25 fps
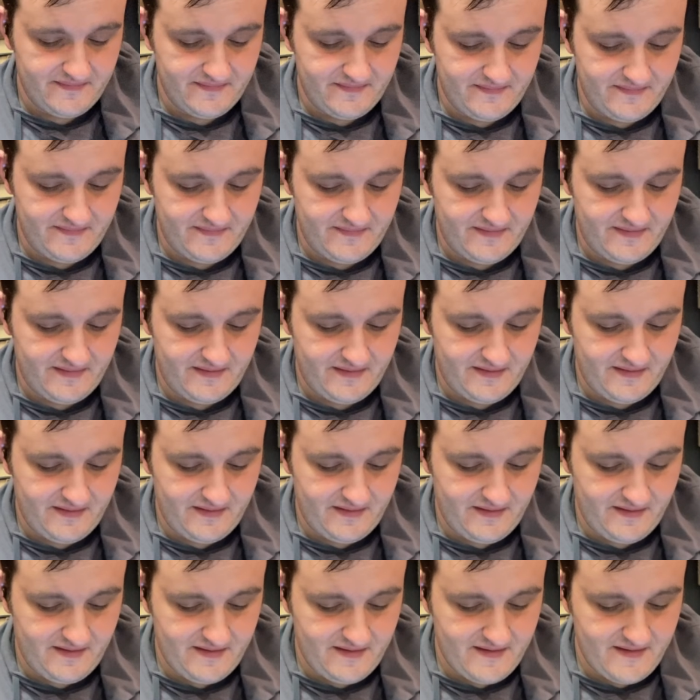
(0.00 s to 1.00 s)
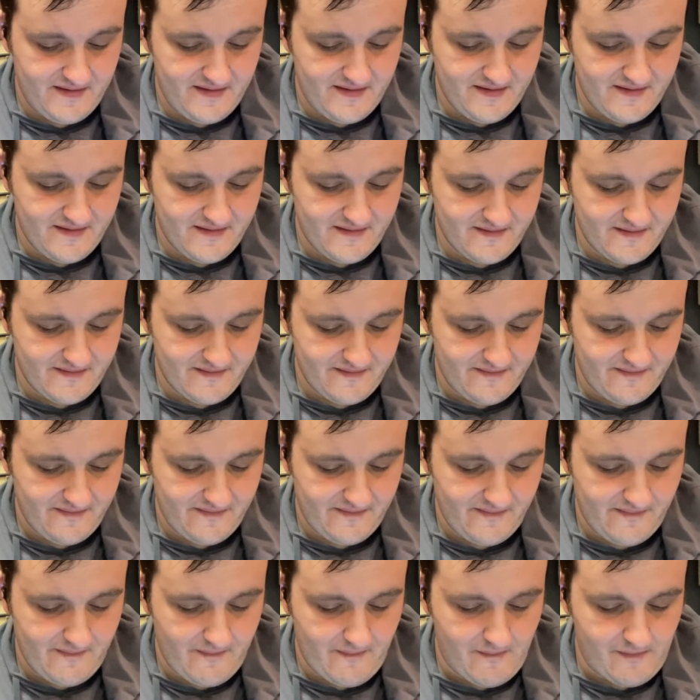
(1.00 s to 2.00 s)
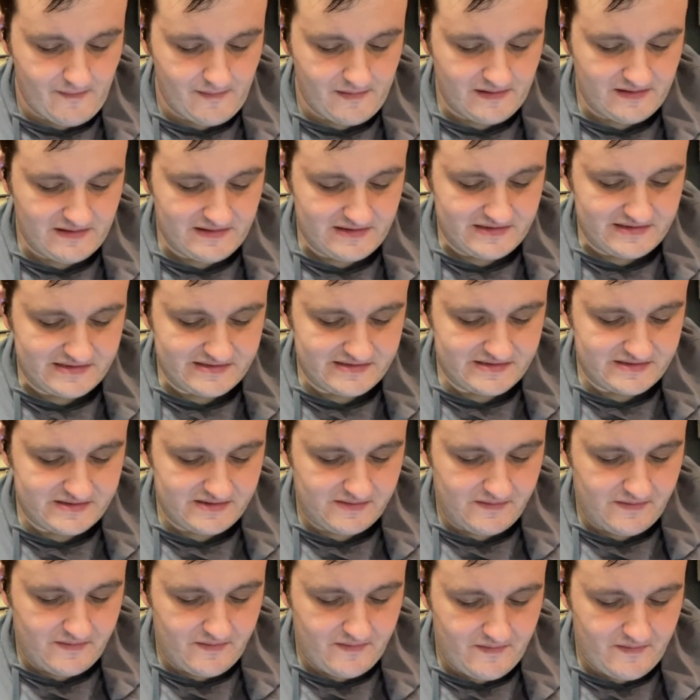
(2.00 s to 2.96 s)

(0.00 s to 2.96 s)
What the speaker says: [no speech]